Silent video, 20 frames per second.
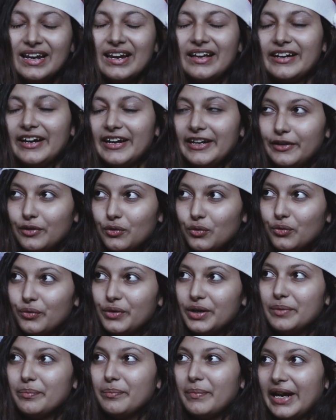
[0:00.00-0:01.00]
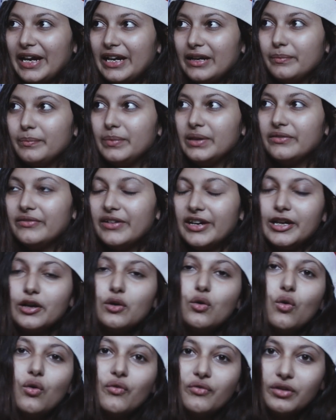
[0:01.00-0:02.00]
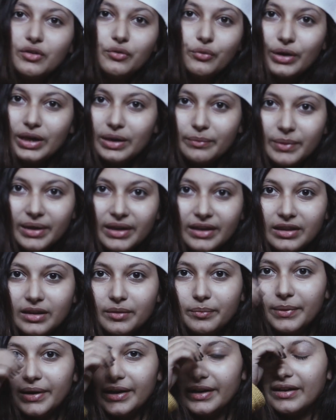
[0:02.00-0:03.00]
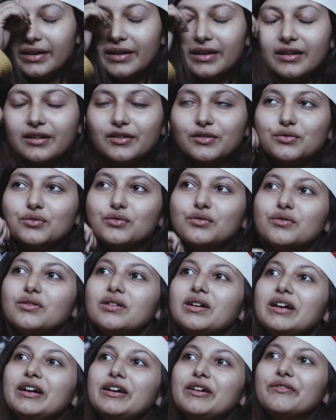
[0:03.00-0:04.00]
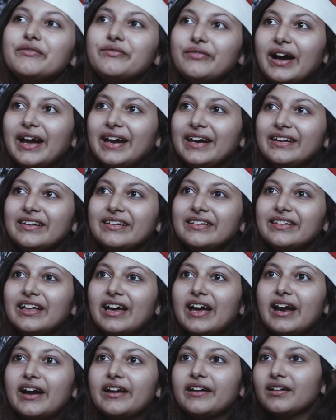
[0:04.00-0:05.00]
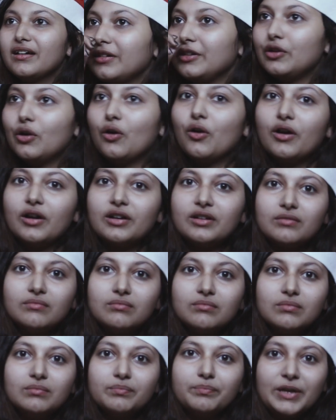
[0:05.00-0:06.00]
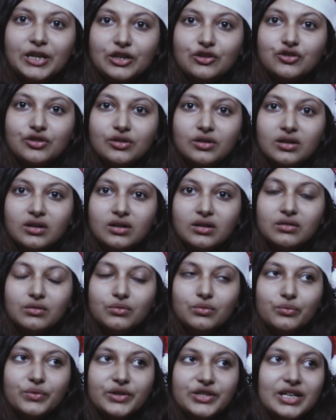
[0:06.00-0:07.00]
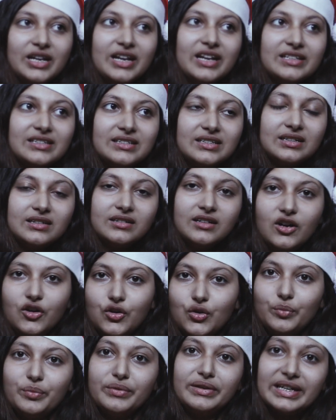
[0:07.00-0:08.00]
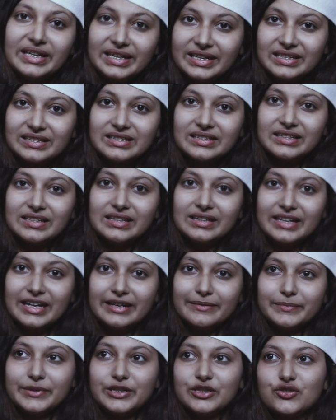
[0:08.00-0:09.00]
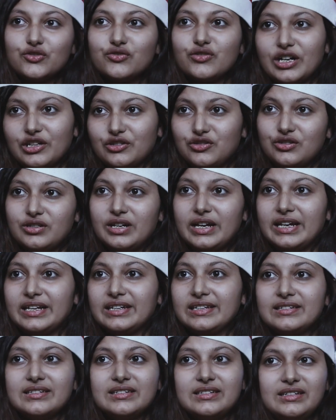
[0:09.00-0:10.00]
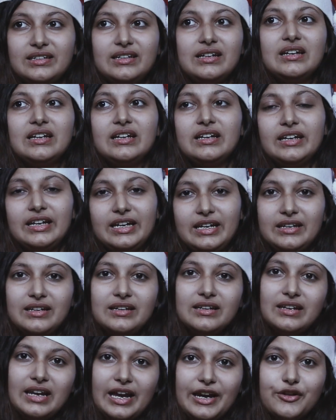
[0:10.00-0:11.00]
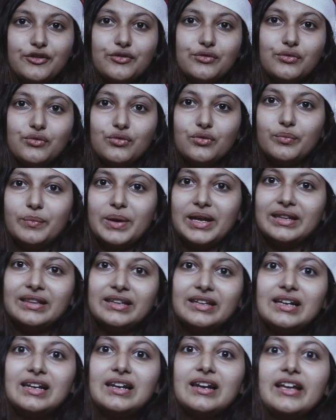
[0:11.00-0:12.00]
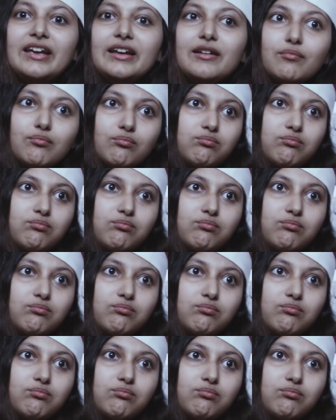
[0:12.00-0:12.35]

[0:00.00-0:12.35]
I know it might be very overwhelming in the beginning to find that your picture, which has turned out to be hazy, can be structurized in Lightroom, and they're